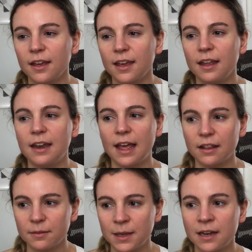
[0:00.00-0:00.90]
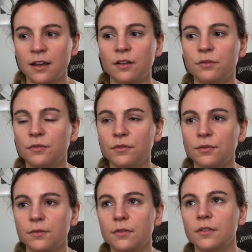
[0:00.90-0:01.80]
an element of
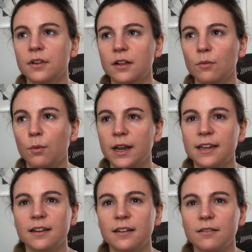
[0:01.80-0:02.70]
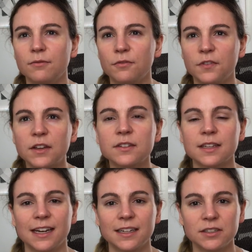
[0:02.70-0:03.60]
what it feels
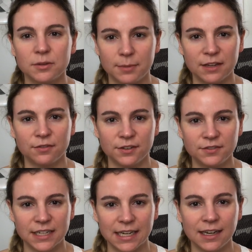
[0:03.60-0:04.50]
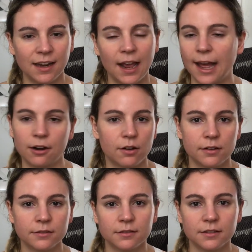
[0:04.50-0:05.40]
like to be 15 at
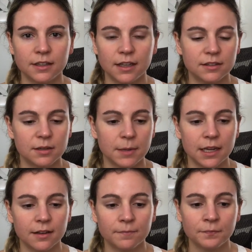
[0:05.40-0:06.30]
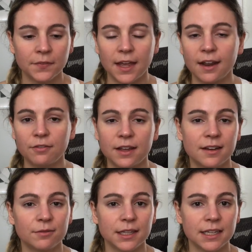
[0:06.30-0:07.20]
all, to me. And I find
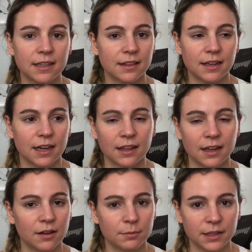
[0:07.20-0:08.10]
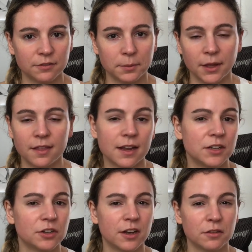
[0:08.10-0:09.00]
that really kind of like unbelievable. I think he
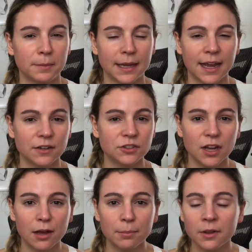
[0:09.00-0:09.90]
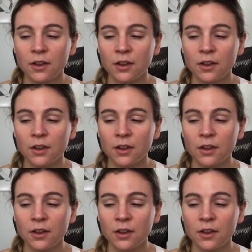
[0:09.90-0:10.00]
should either be aged up